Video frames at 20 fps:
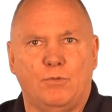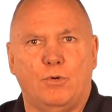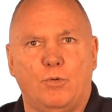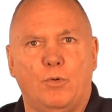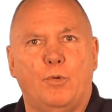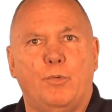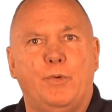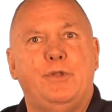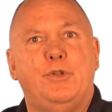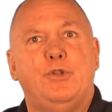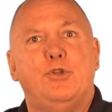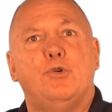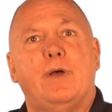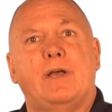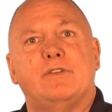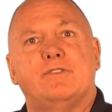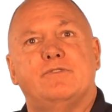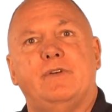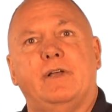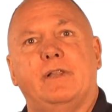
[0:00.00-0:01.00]
what we knew
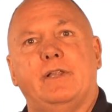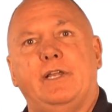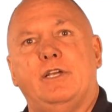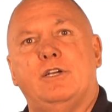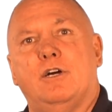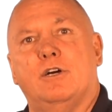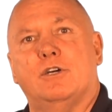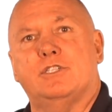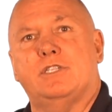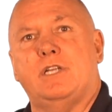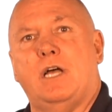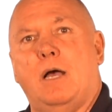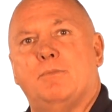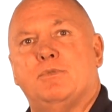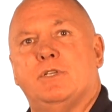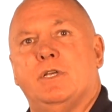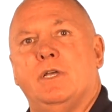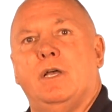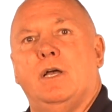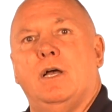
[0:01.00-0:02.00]
as felony car
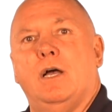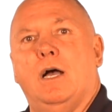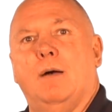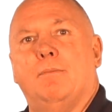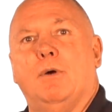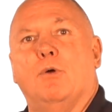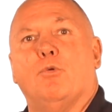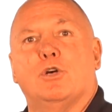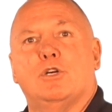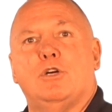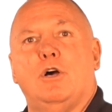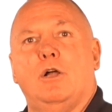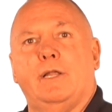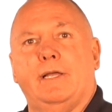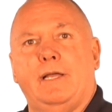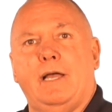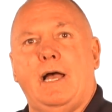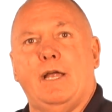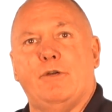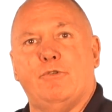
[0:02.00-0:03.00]
stops, but we're
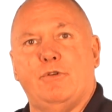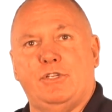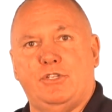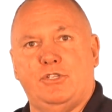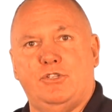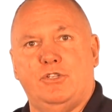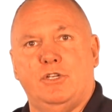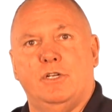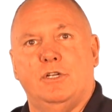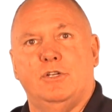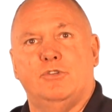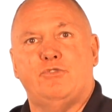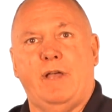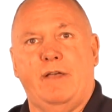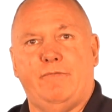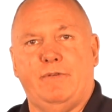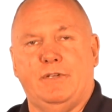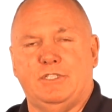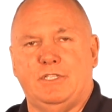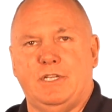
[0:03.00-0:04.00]
calling high-risk
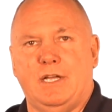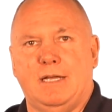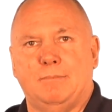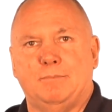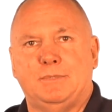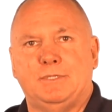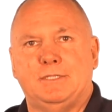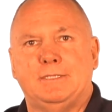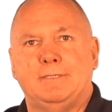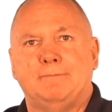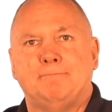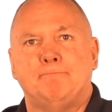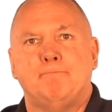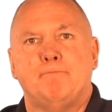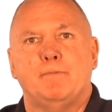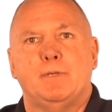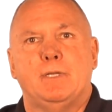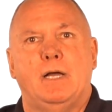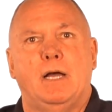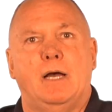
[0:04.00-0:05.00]
traffic stops.
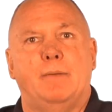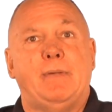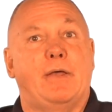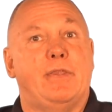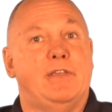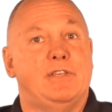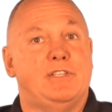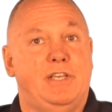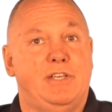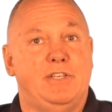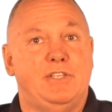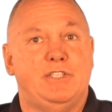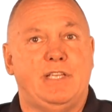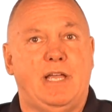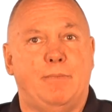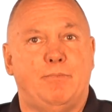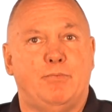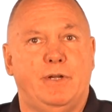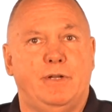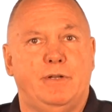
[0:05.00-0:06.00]
Now this is
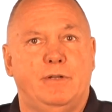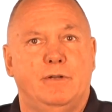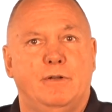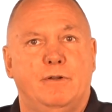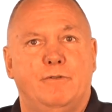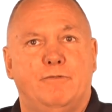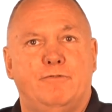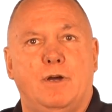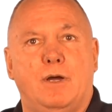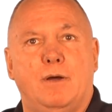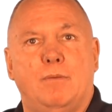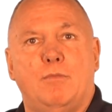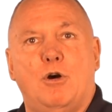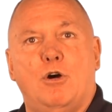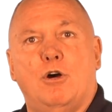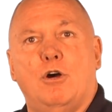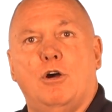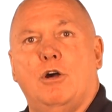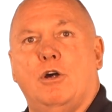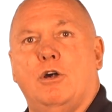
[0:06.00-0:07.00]
separate from
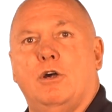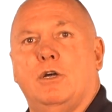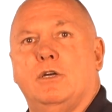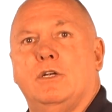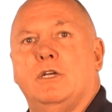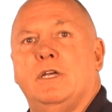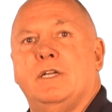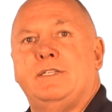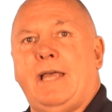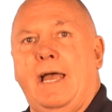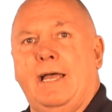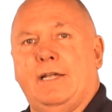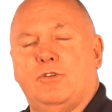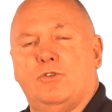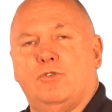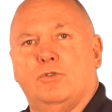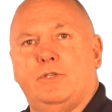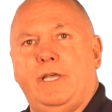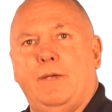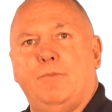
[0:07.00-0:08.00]
our
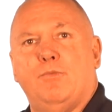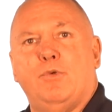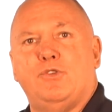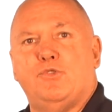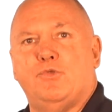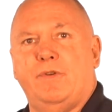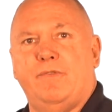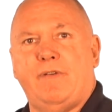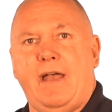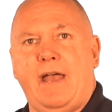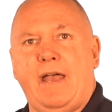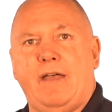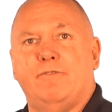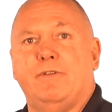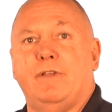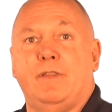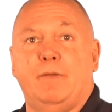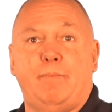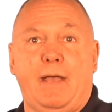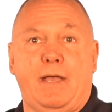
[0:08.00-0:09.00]
tactical team, which we've had
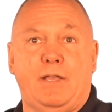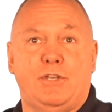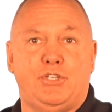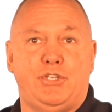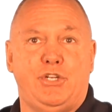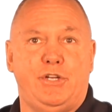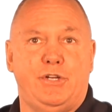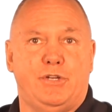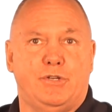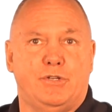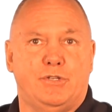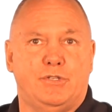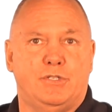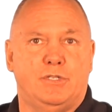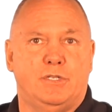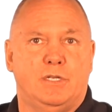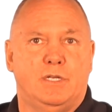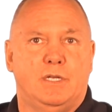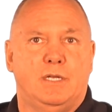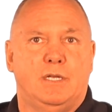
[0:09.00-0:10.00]
in the past
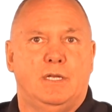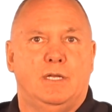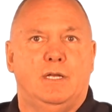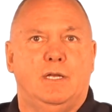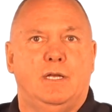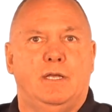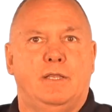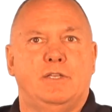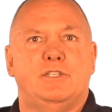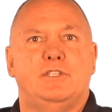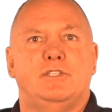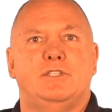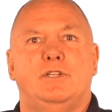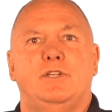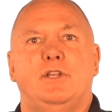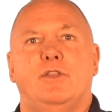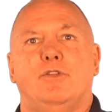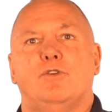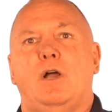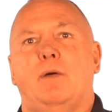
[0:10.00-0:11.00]
years. This is
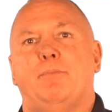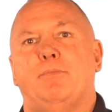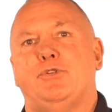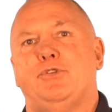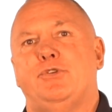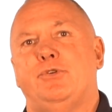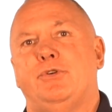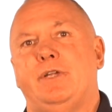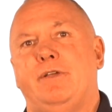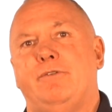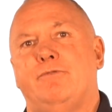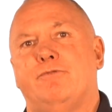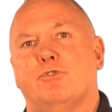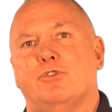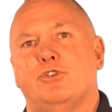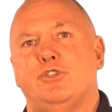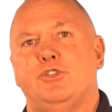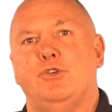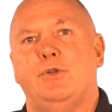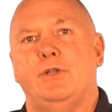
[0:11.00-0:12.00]
another opportunity for
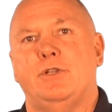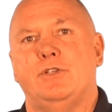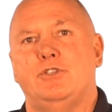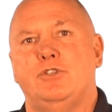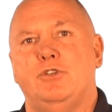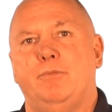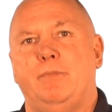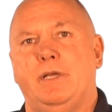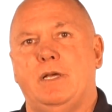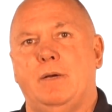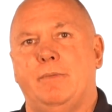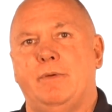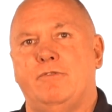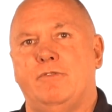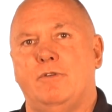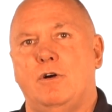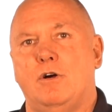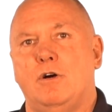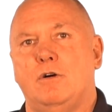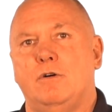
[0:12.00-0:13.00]
students to become
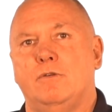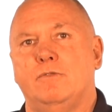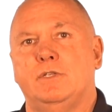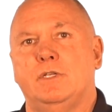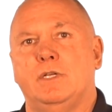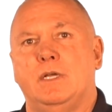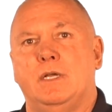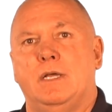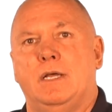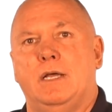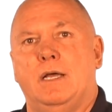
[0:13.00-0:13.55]
involved